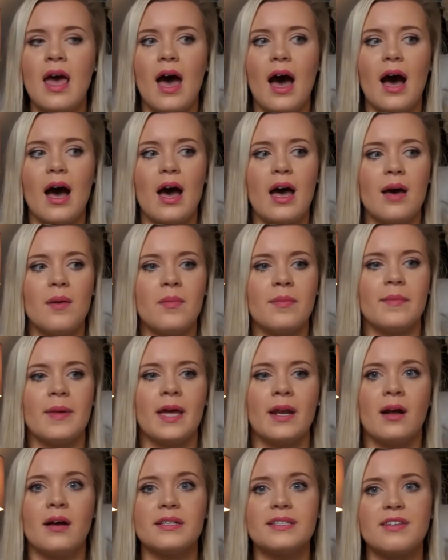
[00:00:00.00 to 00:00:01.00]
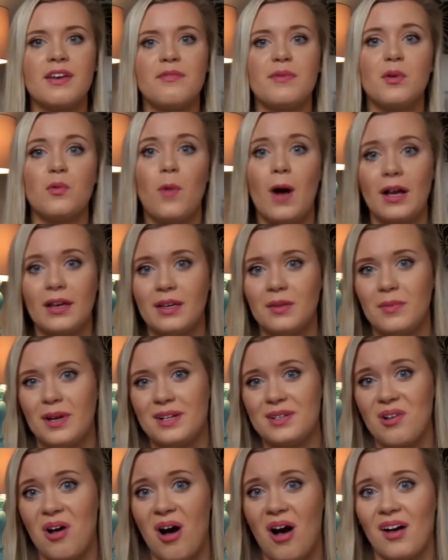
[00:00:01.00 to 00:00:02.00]
And also I've been walking my
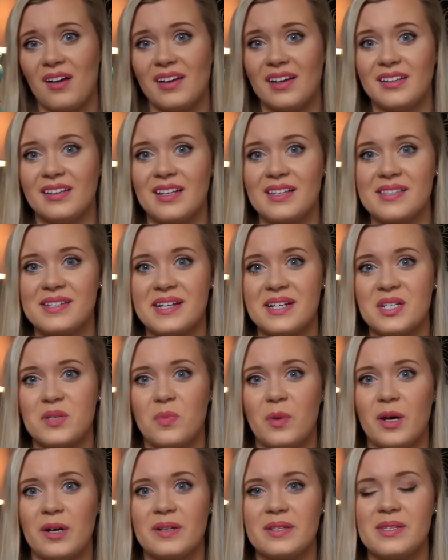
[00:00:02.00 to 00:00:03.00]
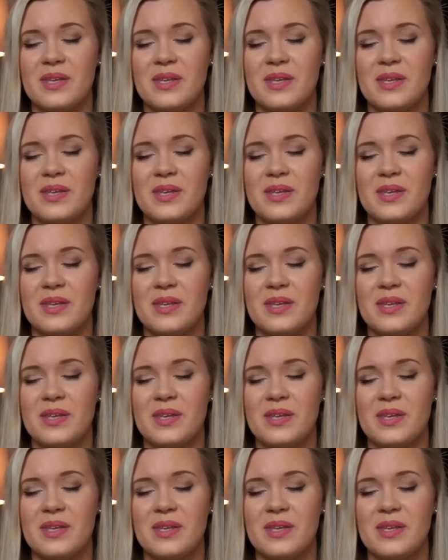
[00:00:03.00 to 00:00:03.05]
dog and listening to books.